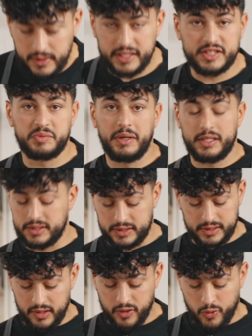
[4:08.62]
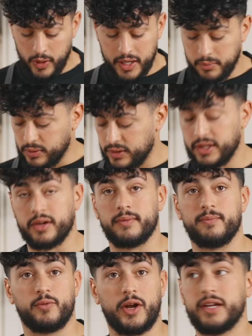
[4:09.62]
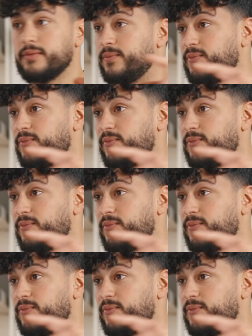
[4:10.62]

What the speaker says: It smells incredible in here, right?